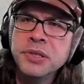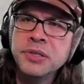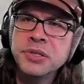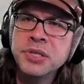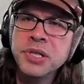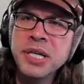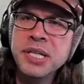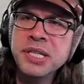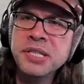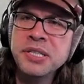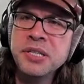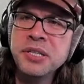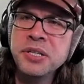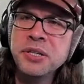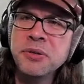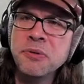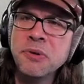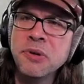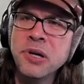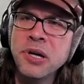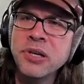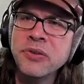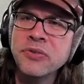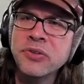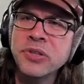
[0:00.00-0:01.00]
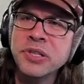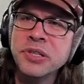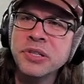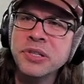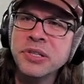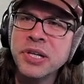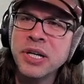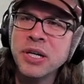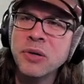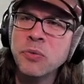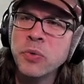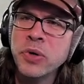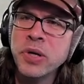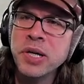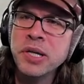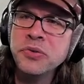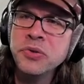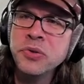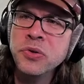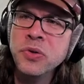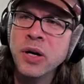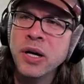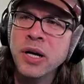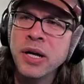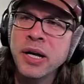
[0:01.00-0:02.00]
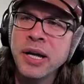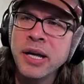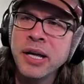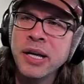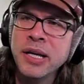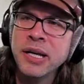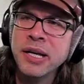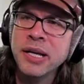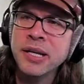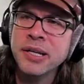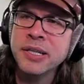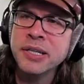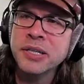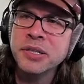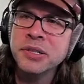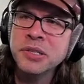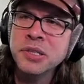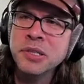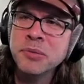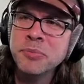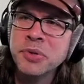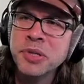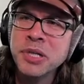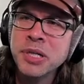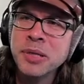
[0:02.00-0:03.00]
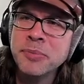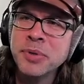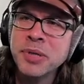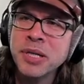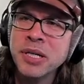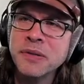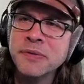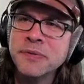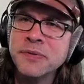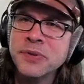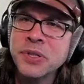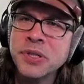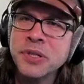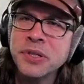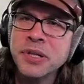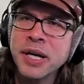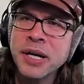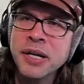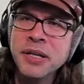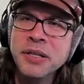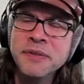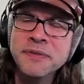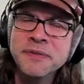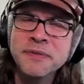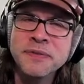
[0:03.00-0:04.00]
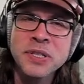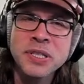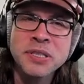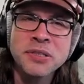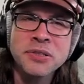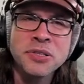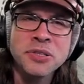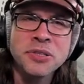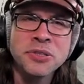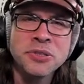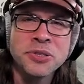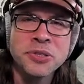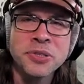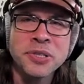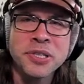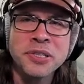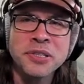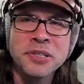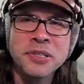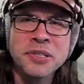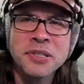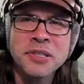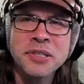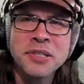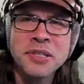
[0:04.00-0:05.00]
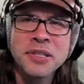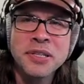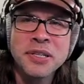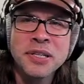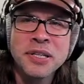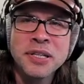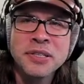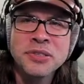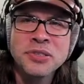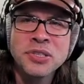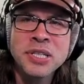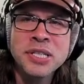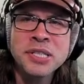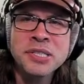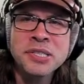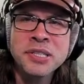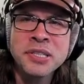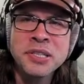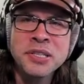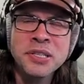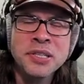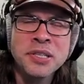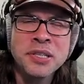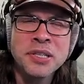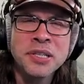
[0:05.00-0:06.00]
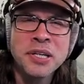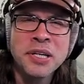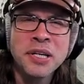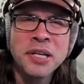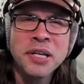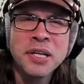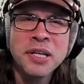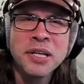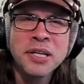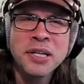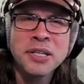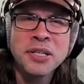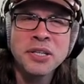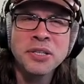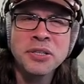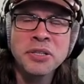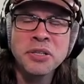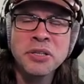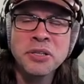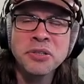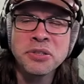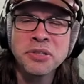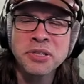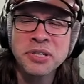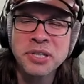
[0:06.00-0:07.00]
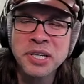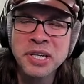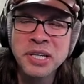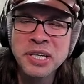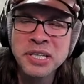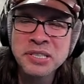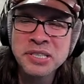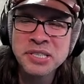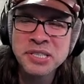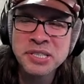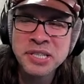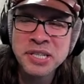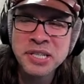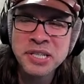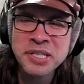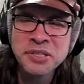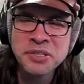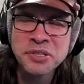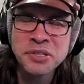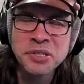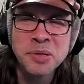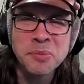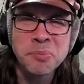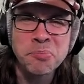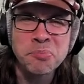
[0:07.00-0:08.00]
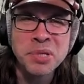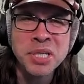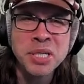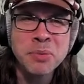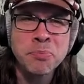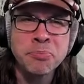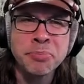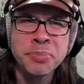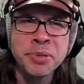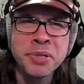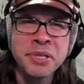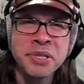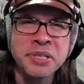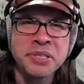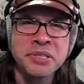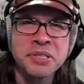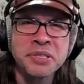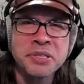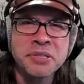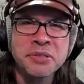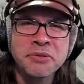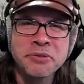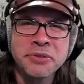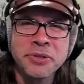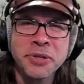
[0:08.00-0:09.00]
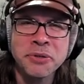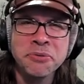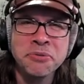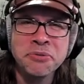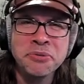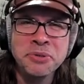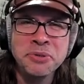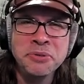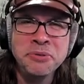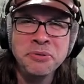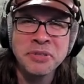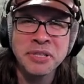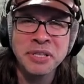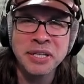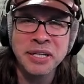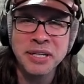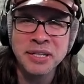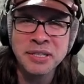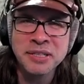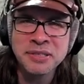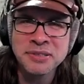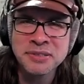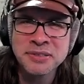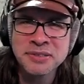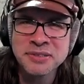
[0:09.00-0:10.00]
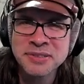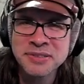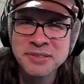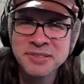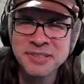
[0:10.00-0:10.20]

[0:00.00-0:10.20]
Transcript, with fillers: Jason DeRaven got way too high, and I couldn't play Battlefield. How the fuck do you do it? Jason, you know, you're kind of saying you're a big puss. Don't do that.